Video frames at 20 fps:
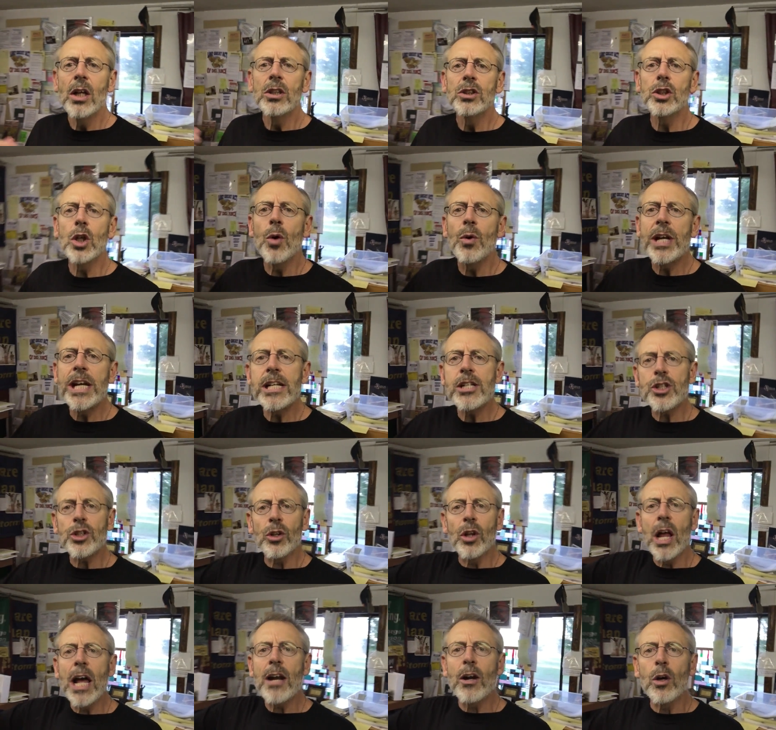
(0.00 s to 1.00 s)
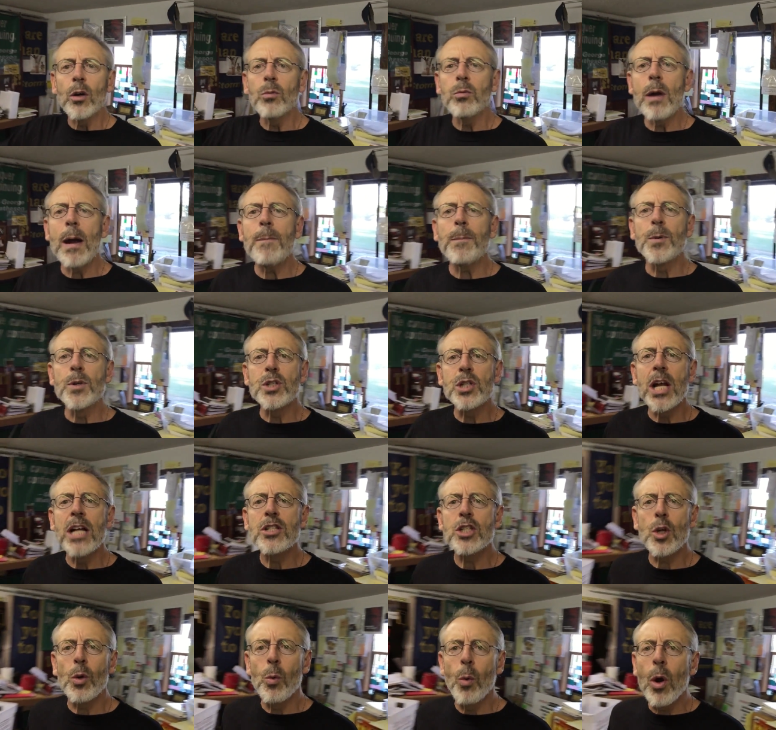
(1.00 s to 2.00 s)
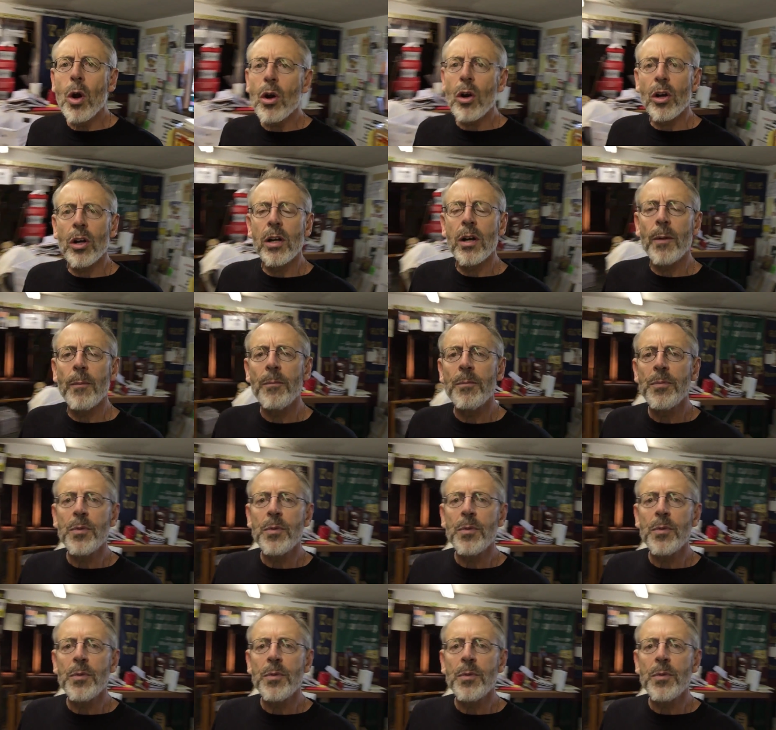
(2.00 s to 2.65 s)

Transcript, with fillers: So each letter represents a word.